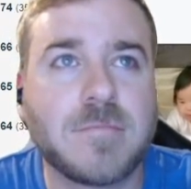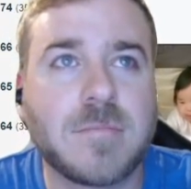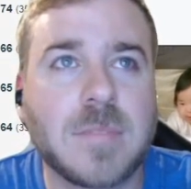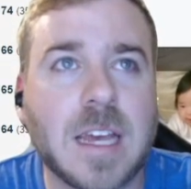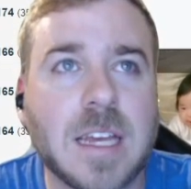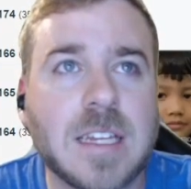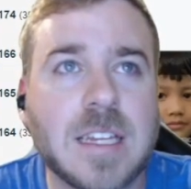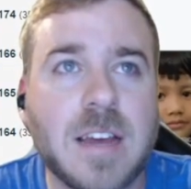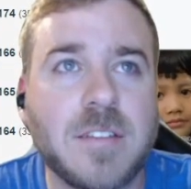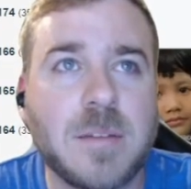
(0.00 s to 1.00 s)
he didn't
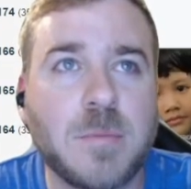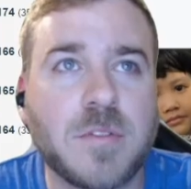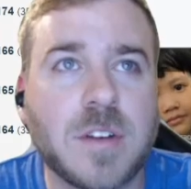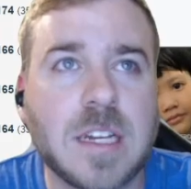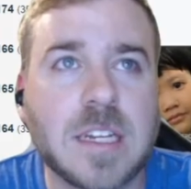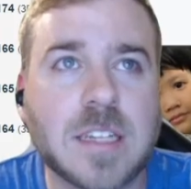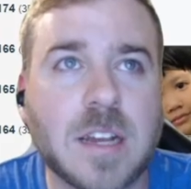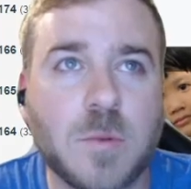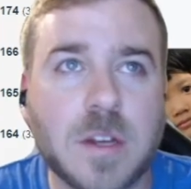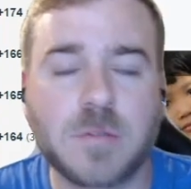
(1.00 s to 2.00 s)
have any Profundity. He's got a
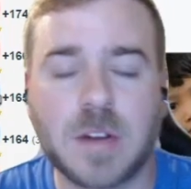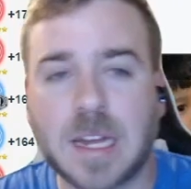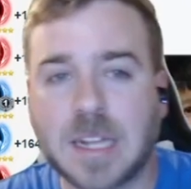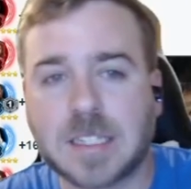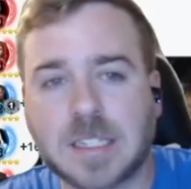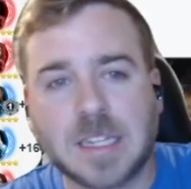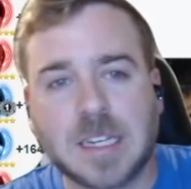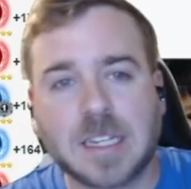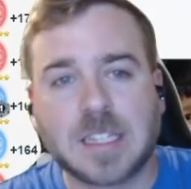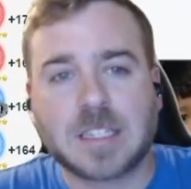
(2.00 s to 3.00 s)
weak Radis,
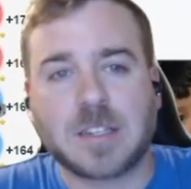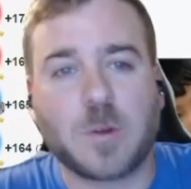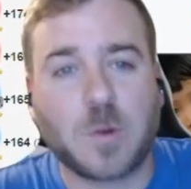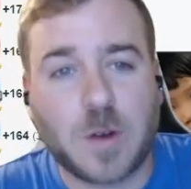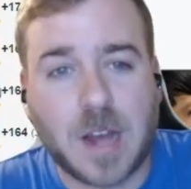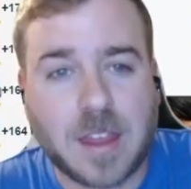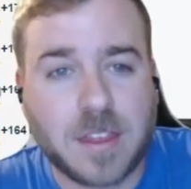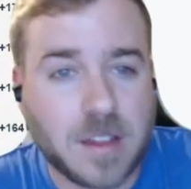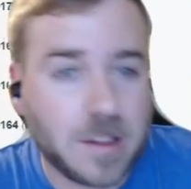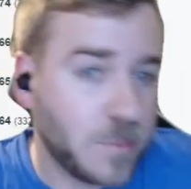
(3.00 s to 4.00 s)
so I
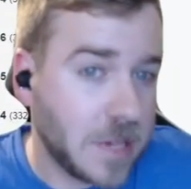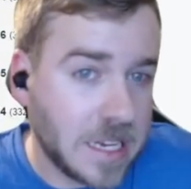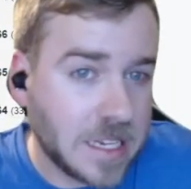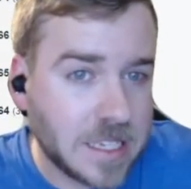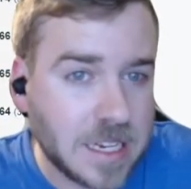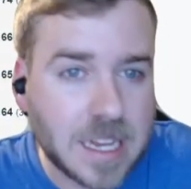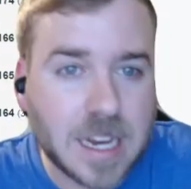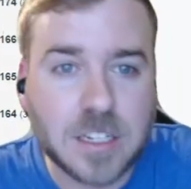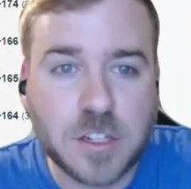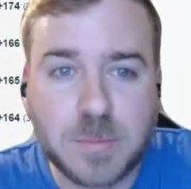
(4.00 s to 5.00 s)
thought it would be easy and
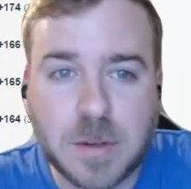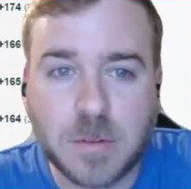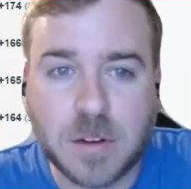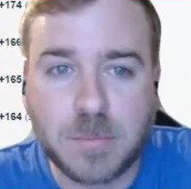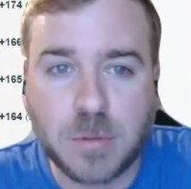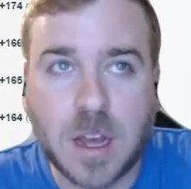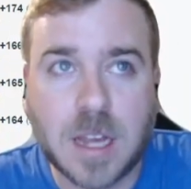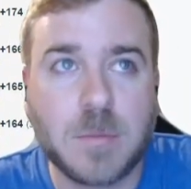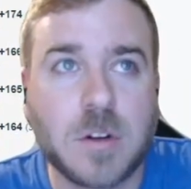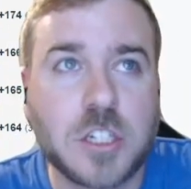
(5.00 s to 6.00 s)
I'd just be able to block
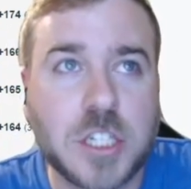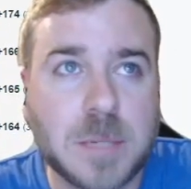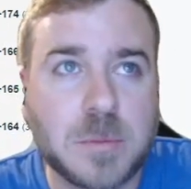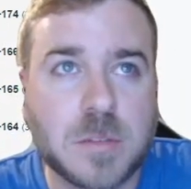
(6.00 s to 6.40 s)
him on ships,